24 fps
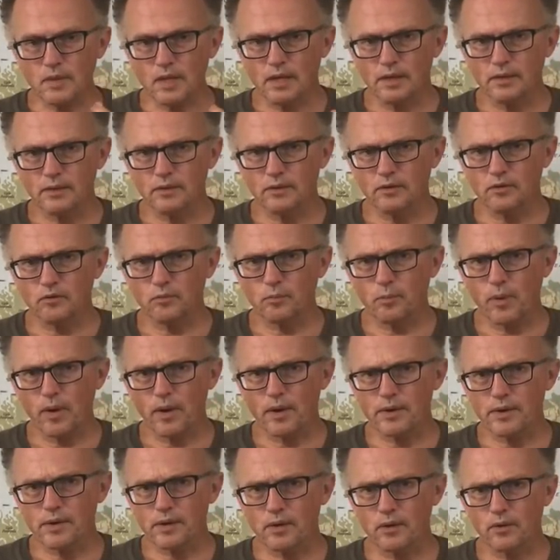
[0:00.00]
and these
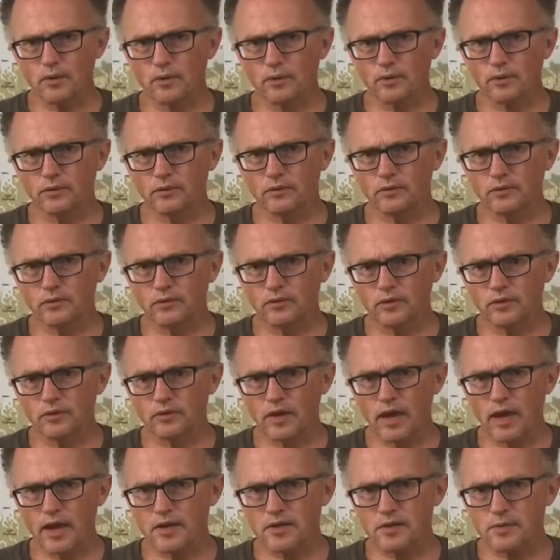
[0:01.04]
particles,
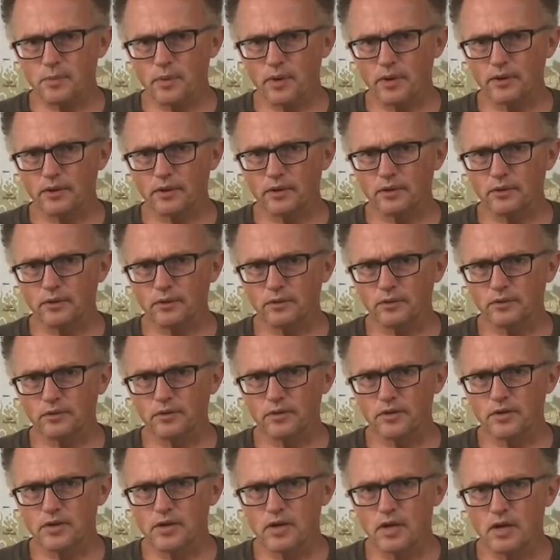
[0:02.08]
these ash particles
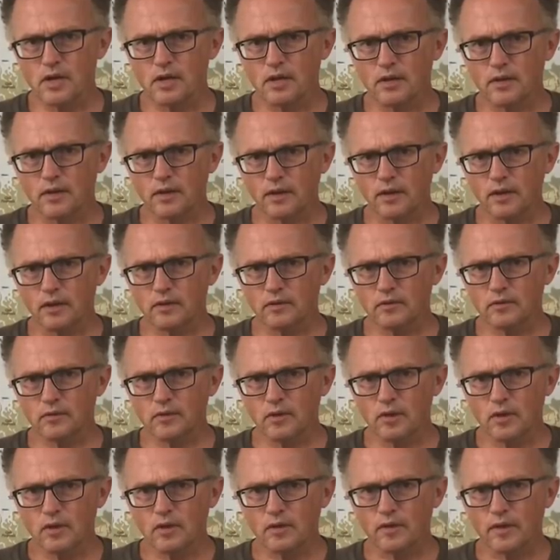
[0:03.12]
and things,
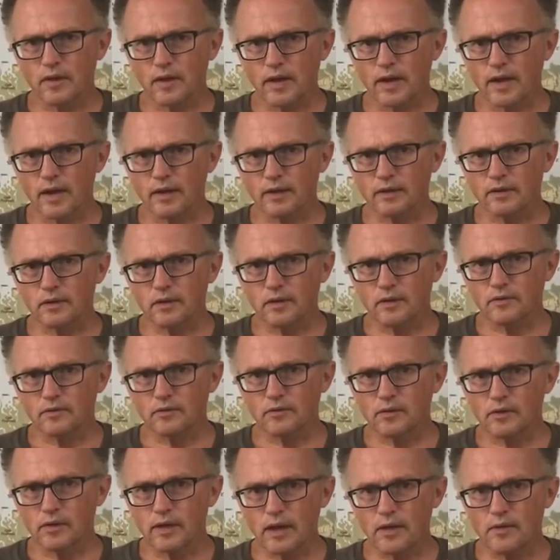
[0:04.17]
they act as
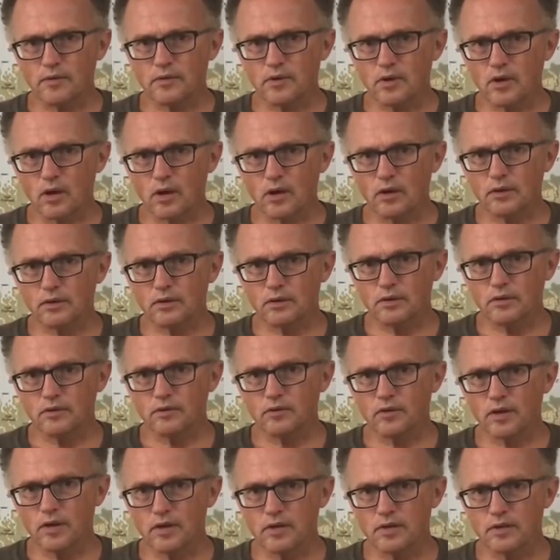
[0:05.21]
cloud
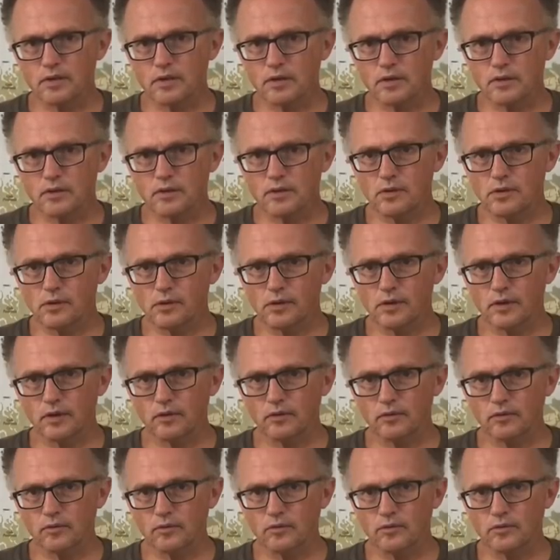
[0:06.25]
condensation
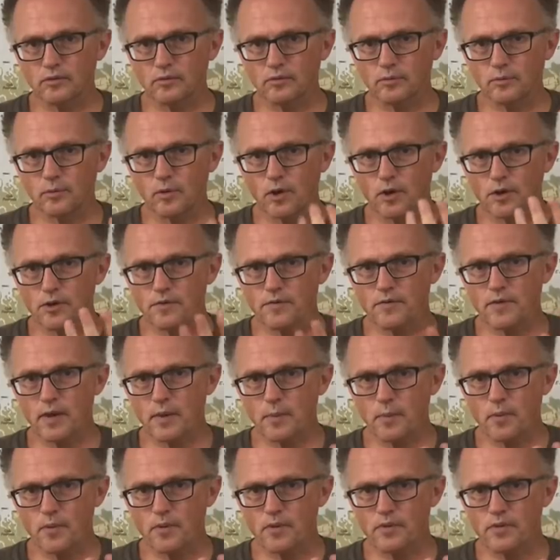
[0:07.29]
nucleus. So there's water
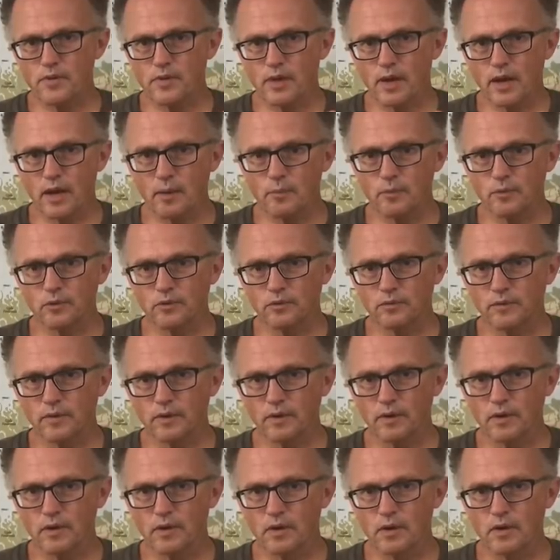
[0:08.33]
vapor in the
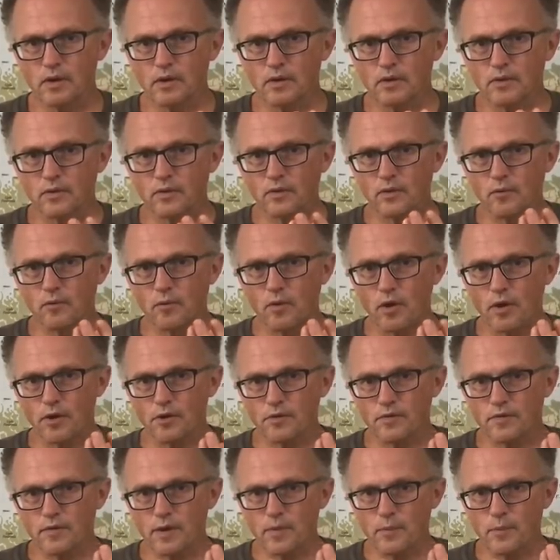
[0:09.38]
atmosphere. The
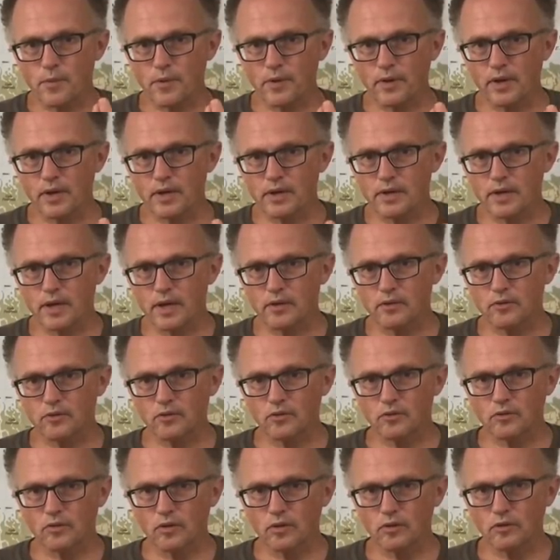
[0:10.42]
water vapor
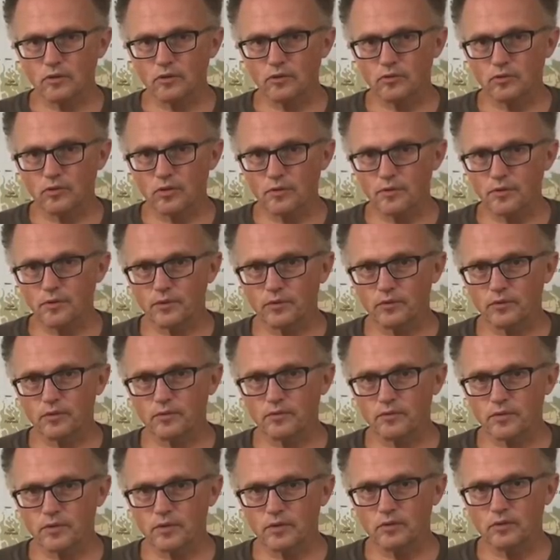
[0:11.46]
condenses on the surface
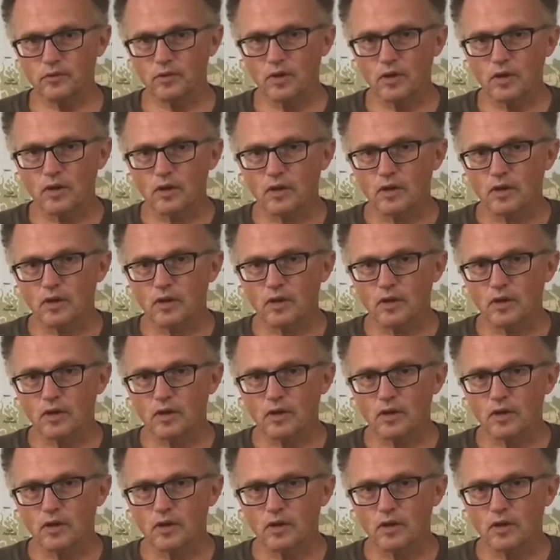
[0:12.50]
of these